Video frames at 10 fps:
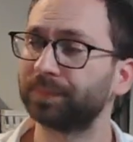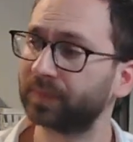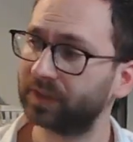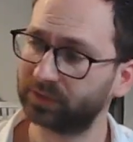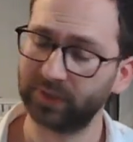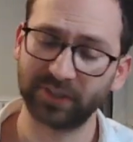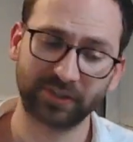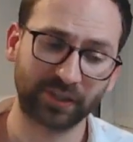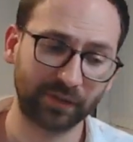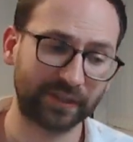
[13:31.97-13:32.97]
So it is a
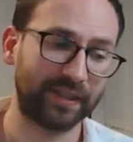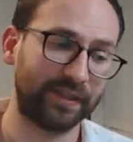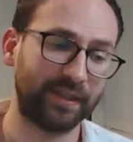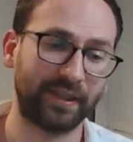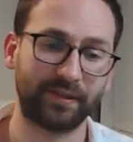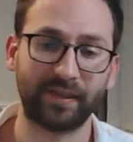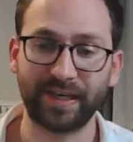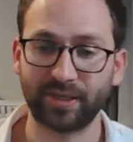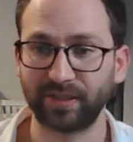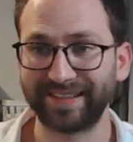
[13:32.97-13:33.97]
good idea to
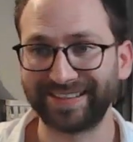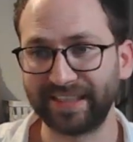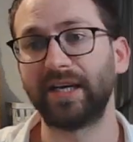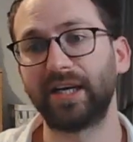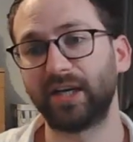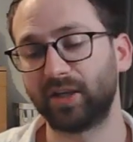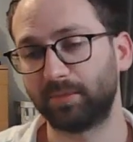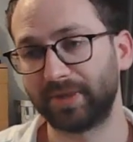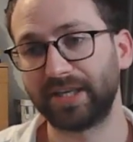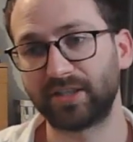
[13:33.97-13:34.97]
actually give your
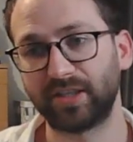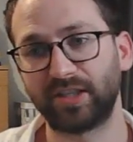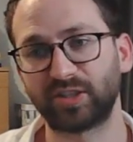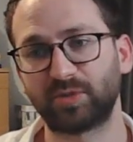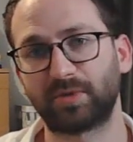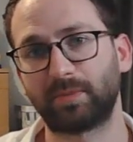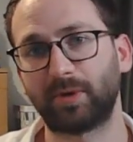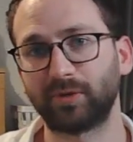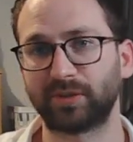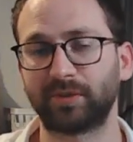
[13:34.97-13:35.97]
PhD research
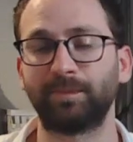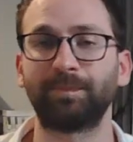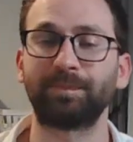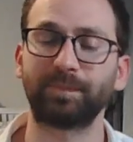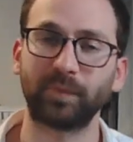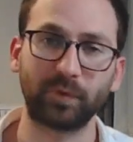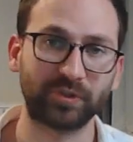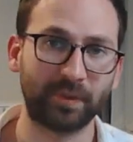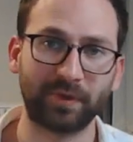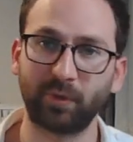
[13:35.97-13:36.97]
proposal to
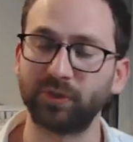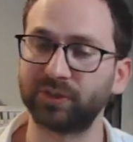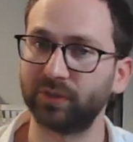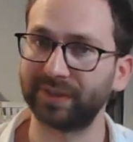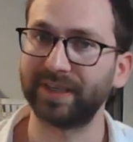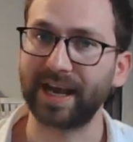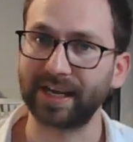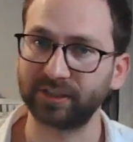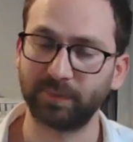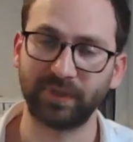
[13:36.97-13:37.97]
someone who is not an
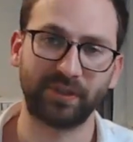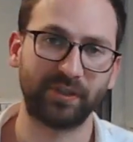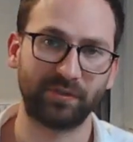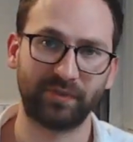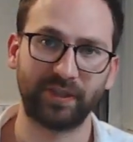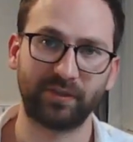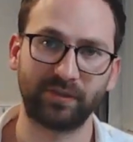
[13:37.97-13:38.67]
expert in your field,